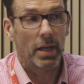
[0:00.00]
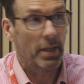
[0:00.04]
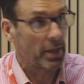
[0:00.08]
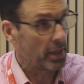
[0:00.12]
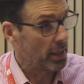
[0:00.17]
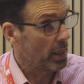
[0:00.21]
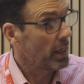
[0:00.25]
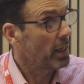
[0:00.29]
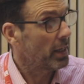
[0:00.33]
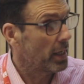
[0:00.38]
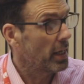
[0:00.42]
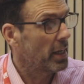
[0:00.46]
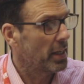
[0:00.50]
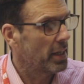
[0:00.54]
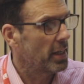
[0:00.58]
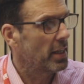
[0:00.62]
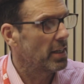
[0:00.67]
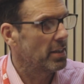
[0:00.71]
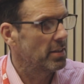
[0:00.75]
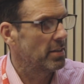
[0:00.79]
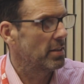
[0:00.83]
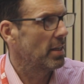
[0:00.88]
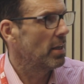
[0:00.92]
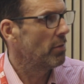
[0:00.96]
It
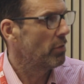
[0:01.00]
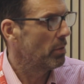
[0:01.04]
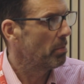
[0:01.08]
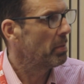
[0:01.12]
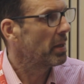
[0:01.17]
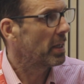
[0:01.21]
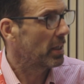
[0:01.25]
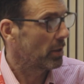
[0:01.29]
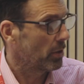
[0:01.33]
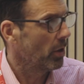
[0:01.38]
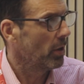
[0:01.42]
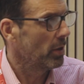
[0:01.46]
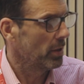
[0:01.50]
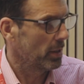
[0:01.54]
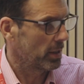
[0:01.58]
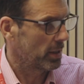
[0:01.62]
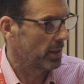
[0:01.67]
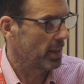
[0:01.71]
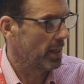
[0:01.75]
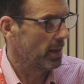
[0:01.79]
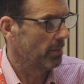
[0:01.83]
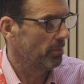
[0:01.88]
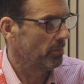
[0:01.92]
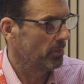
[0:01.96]
is, if you break it down
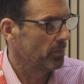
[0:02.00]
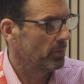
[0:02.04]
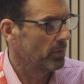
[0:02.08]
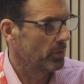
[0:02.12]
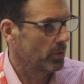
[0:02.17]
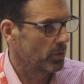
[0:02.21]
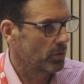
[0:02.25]
like that.